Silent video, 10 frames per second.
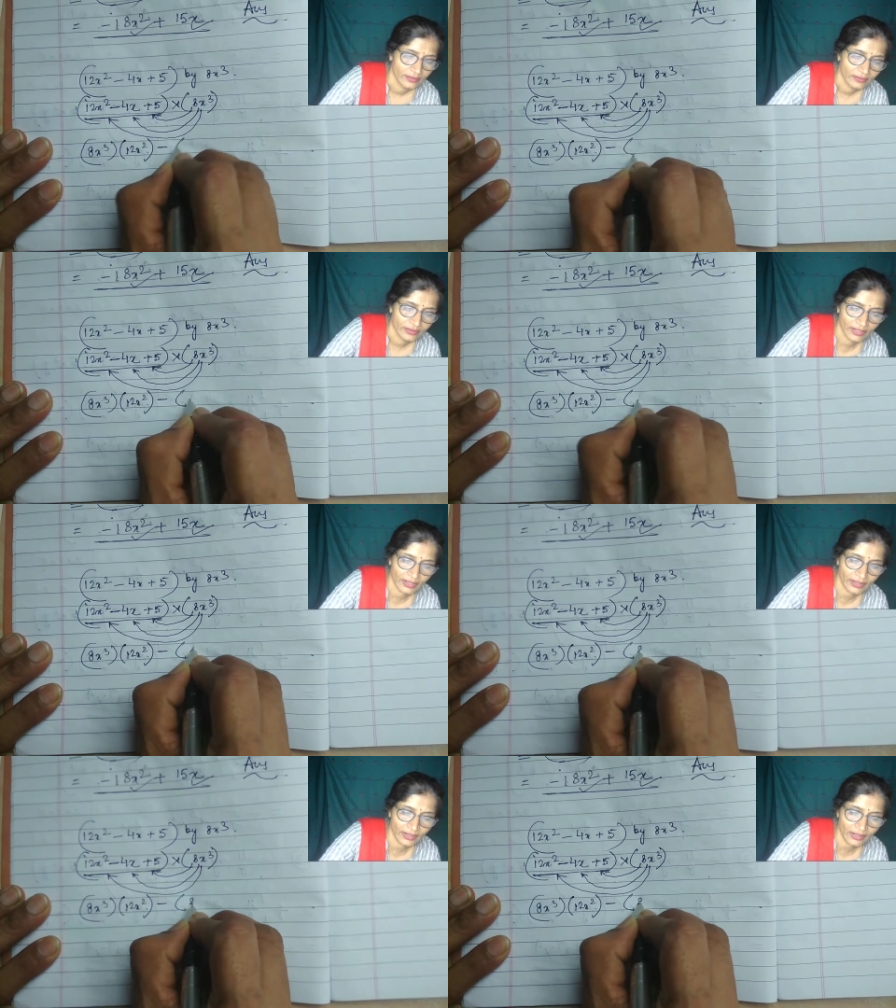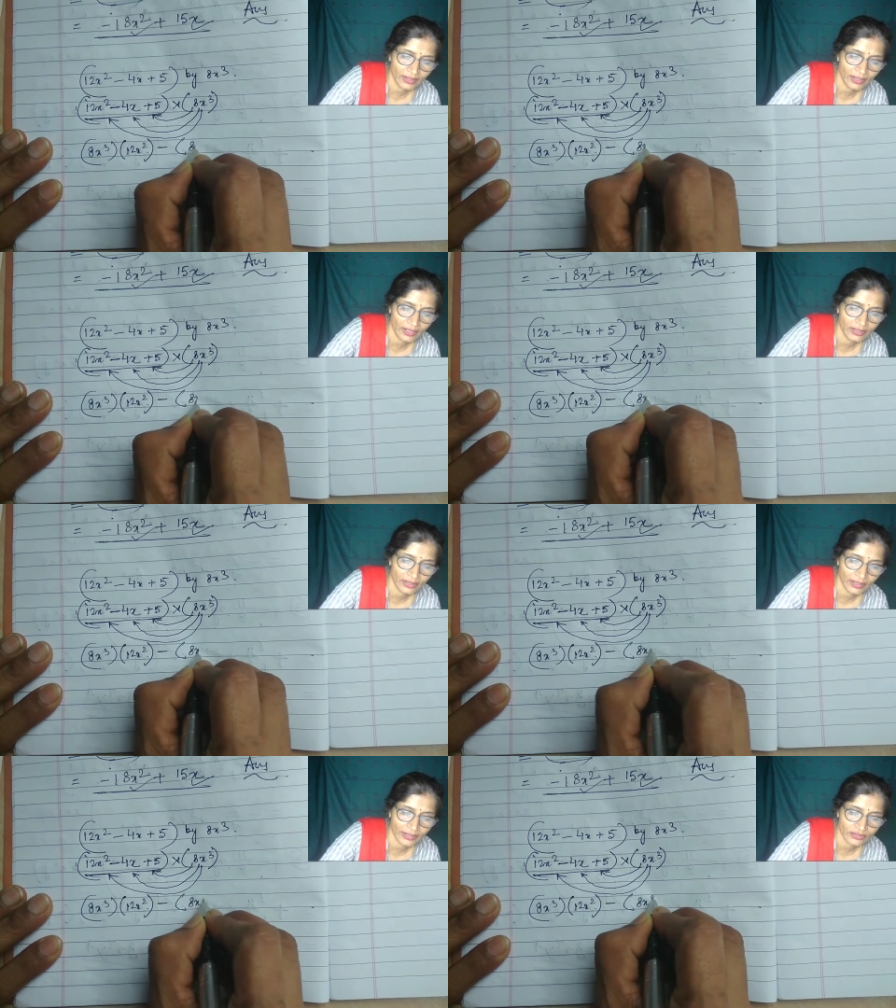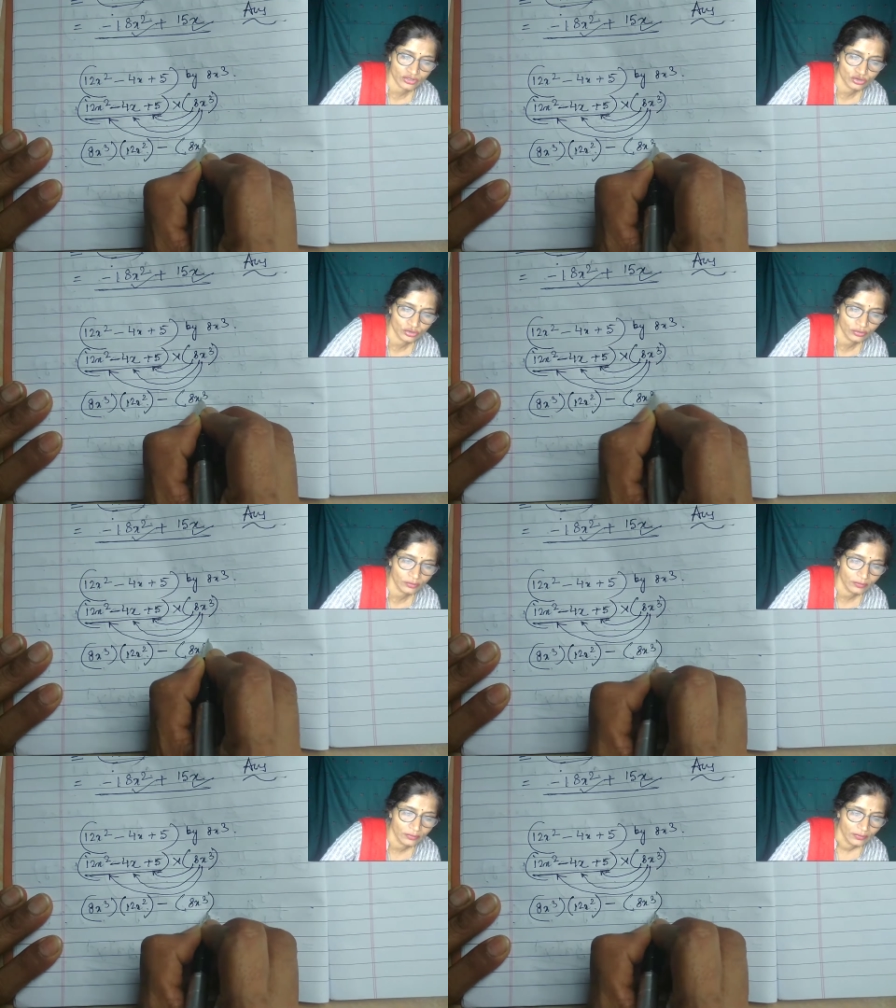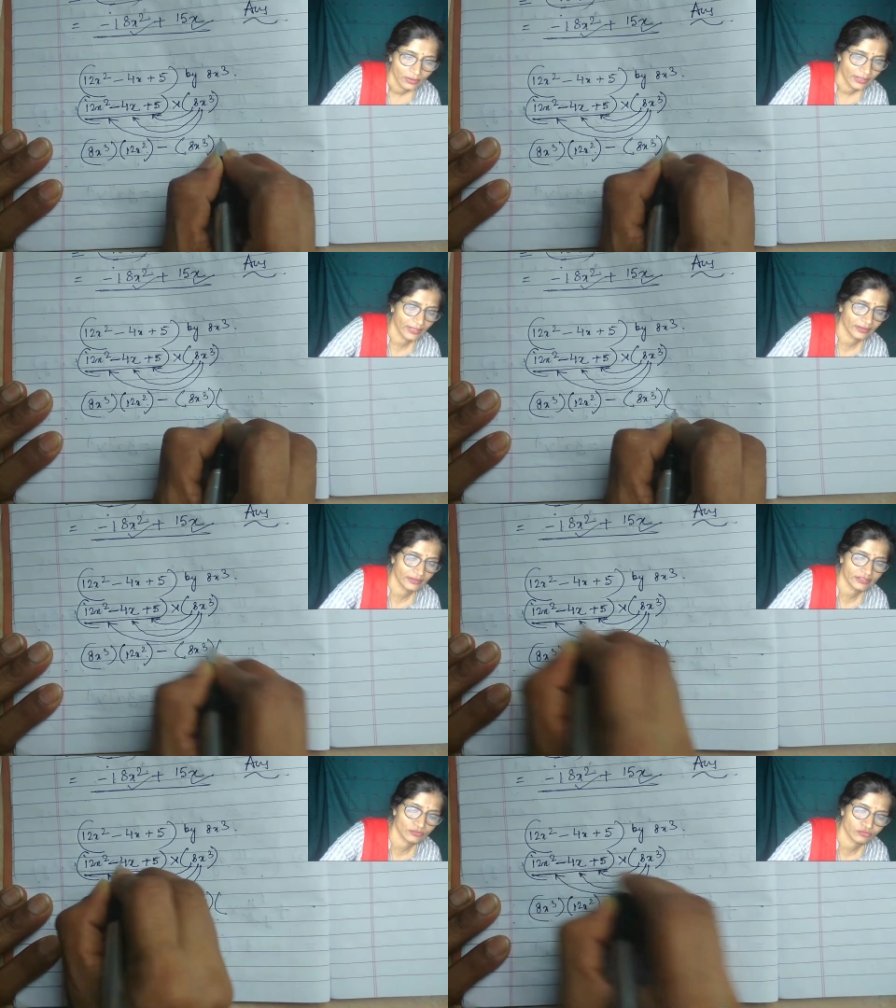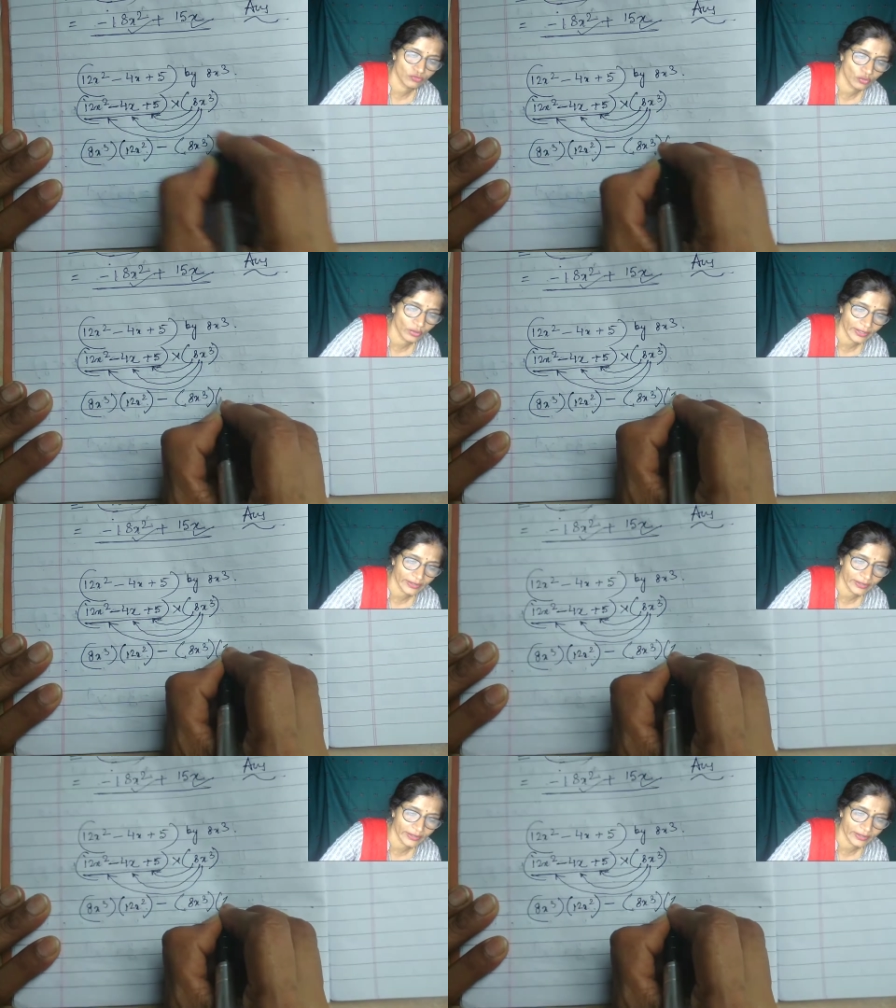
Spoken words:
Then again 8x cube and this 4x.